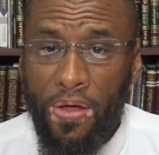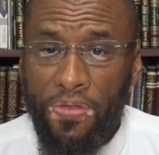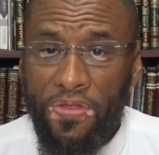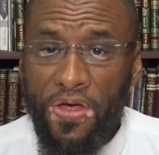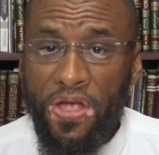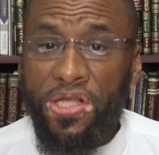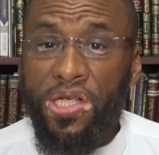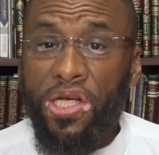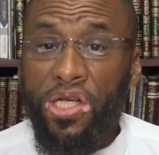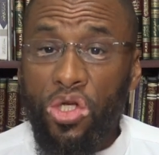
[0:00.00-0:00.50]

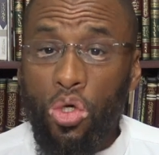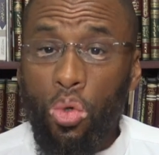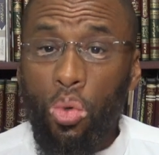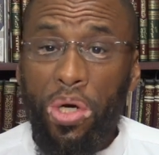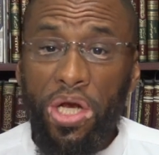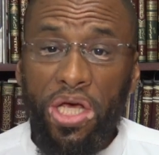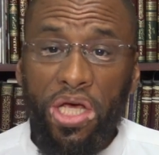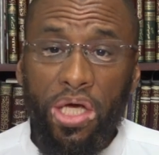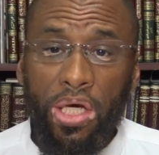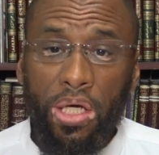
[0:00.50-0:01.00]
than to do
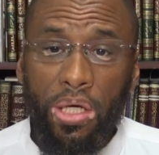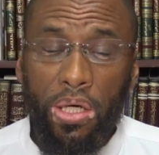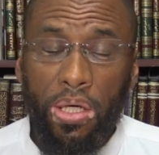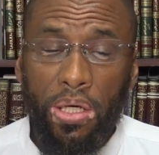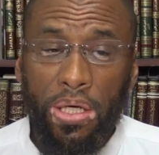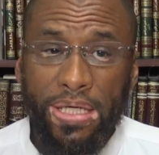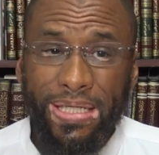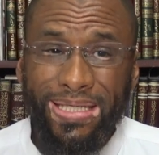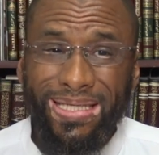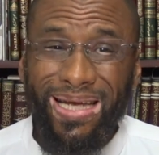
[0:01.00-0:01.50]
any
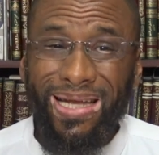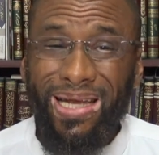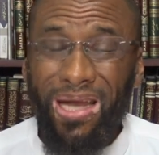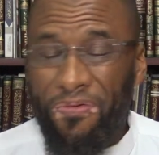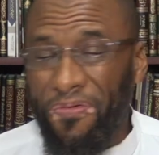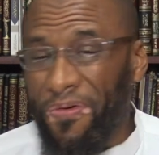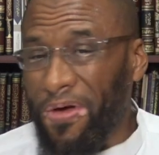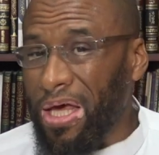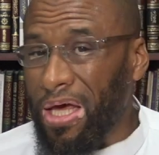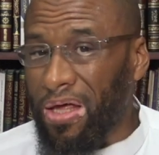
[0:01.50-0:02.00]

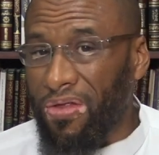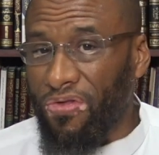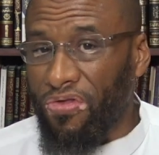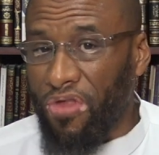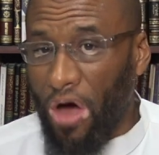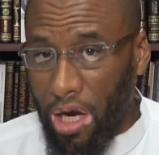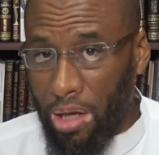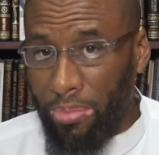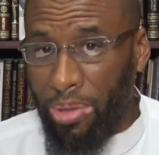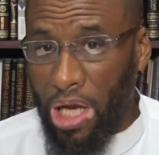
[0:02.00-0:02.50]
significant
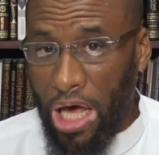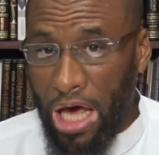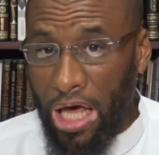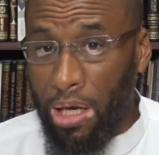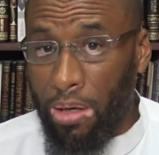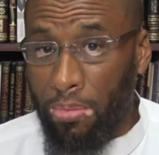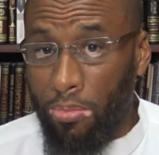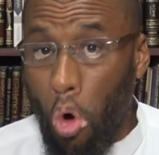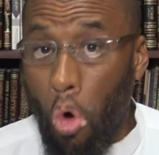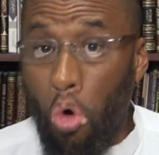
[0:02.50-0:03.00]
talib
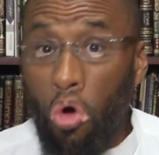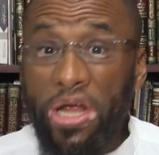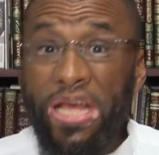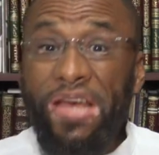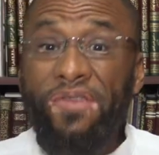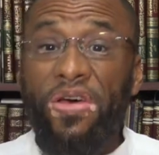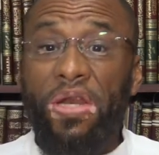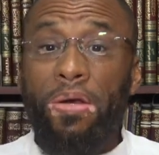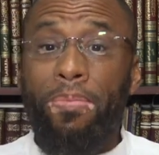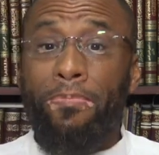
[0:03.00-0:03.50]
al-ilm or
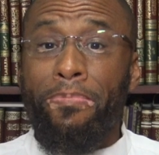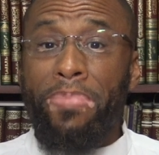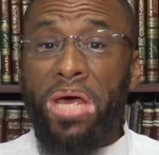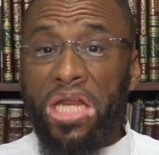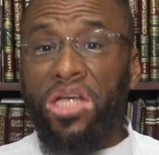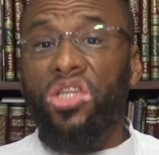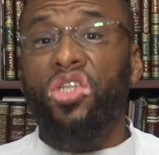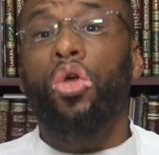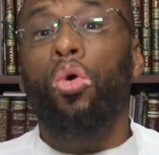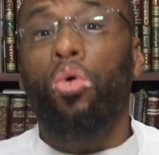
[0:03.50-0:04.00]
even
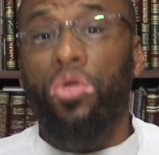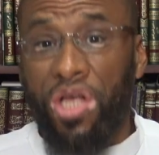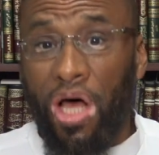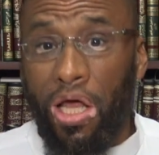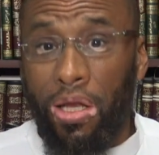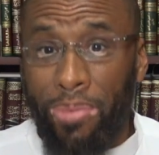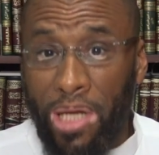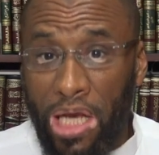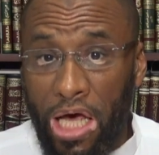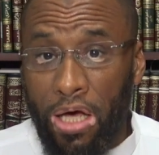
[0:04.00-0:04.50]
minuscule
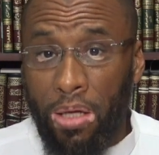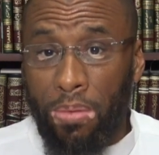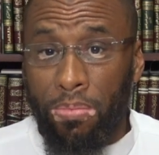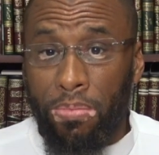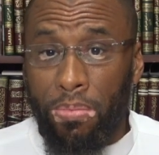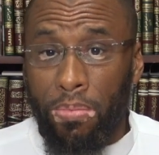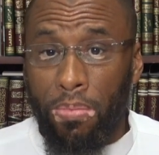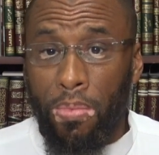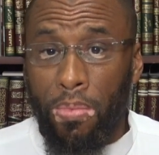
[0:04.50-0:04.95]
talib al-ilm.